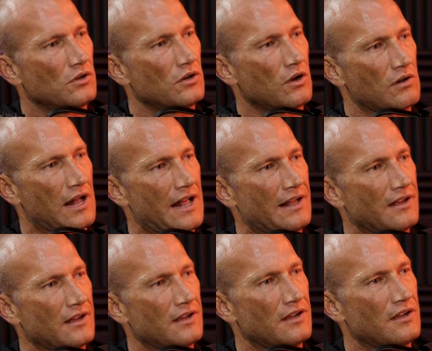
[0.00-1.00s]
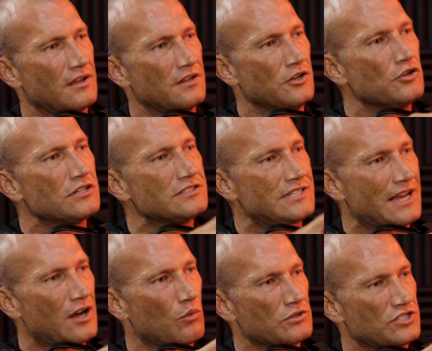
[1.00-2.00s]
Okay? You can
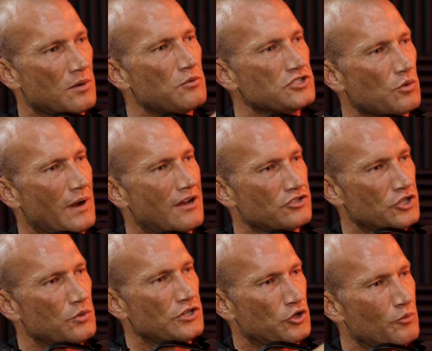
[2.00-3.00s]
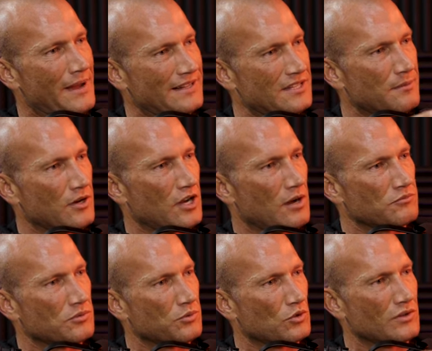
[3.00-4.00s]
tell when someone's around you and you make them
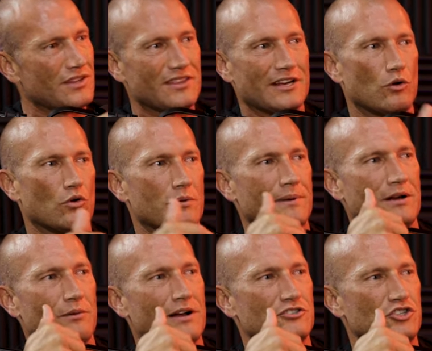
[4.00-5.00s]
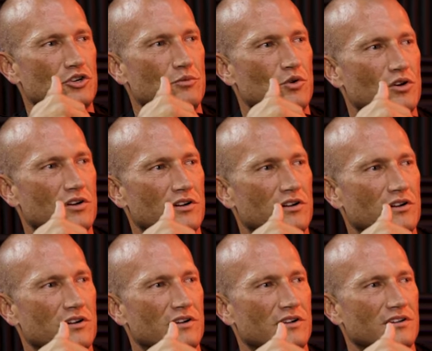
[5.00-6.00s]
uncomfortable and then they don't want to be around you no more. Yeah.
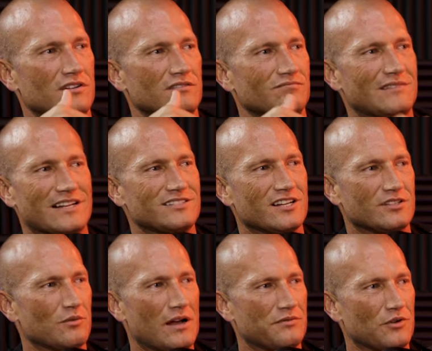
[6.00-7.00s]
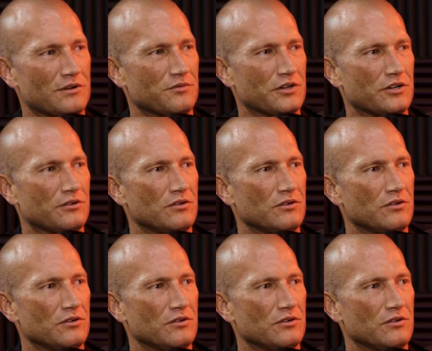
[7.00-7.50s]
That's not the right friend for you.